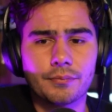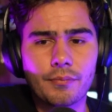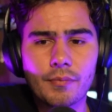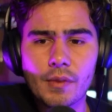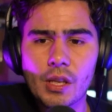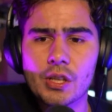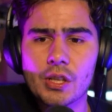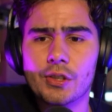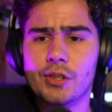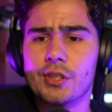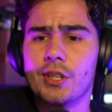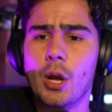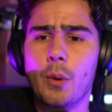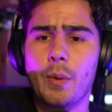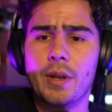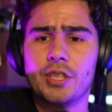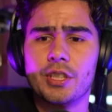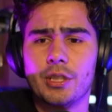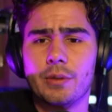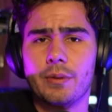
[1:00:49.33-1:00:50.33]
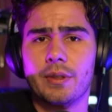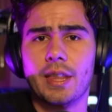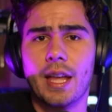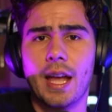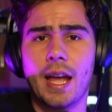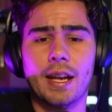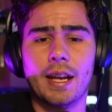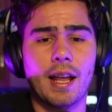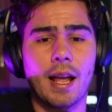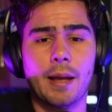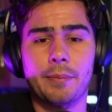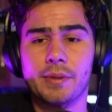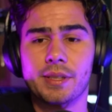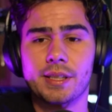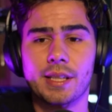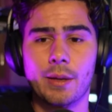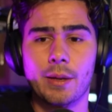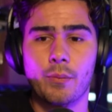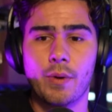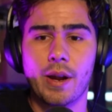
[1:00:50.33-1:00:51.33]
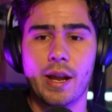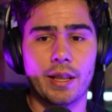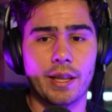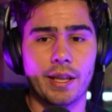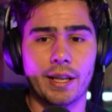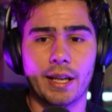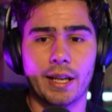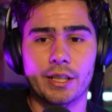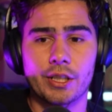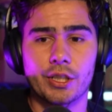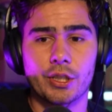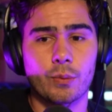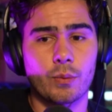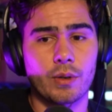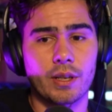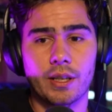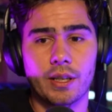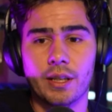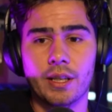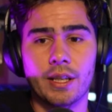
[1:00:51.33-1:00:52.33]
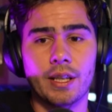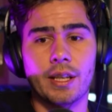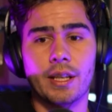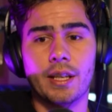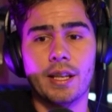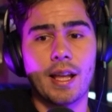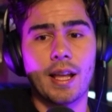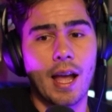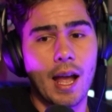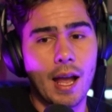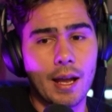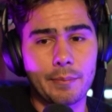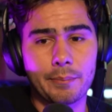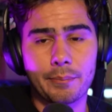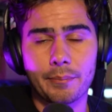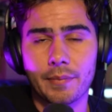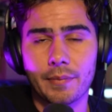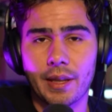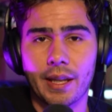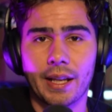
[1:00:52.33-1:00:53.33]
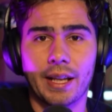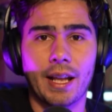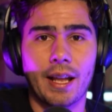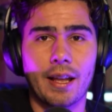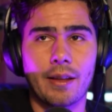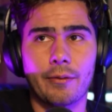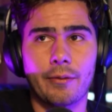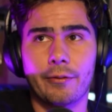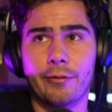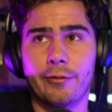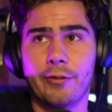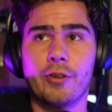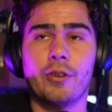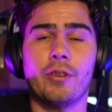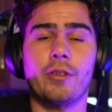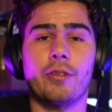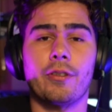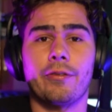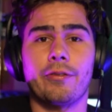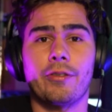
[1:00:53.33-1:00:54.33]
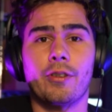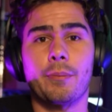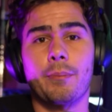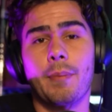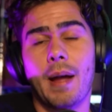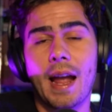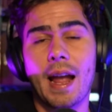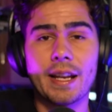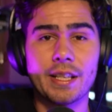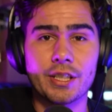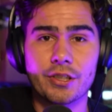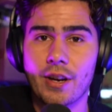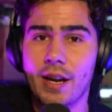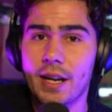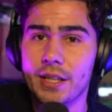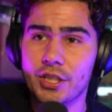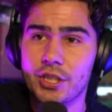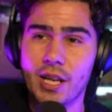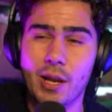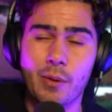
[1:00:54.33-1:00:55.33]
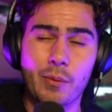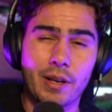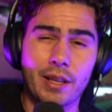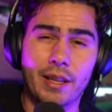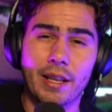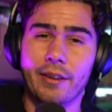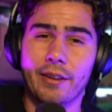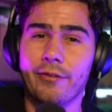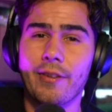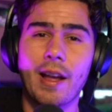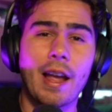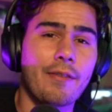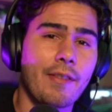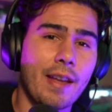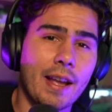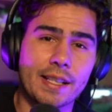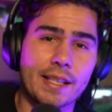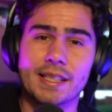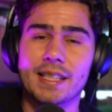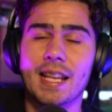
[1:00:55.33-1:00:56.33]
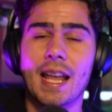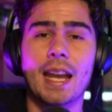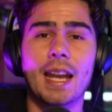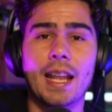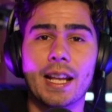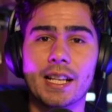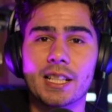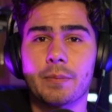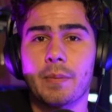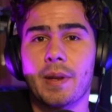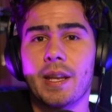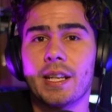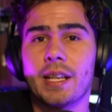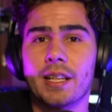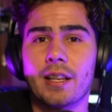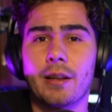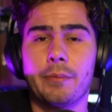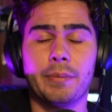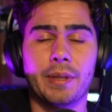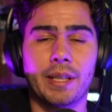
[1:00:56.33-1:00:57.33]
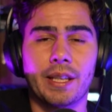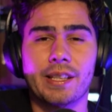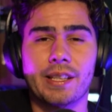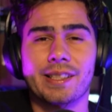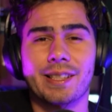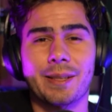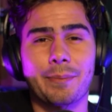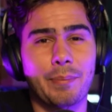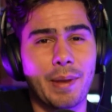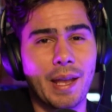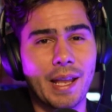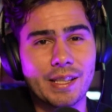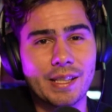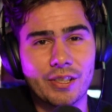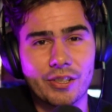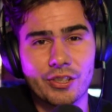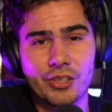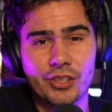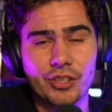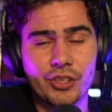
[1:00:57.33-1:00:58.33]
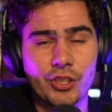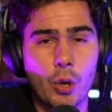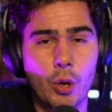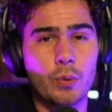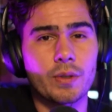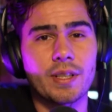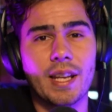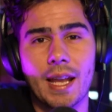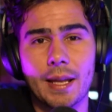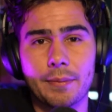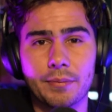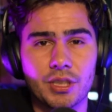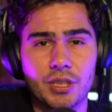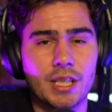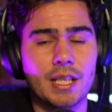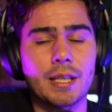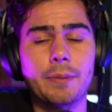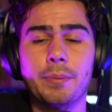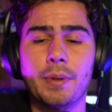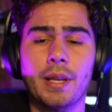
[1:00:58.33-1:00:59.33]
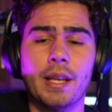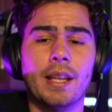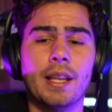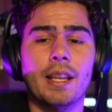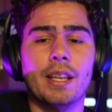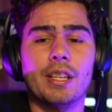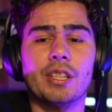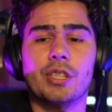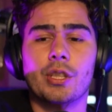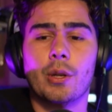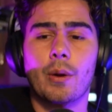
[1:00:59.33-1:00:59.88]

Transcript: There's no issue with that. I'm the same way. Like, I'm like, for my strategy, I want to like 5x, 10x my income, because the bins are so damn cheap. So I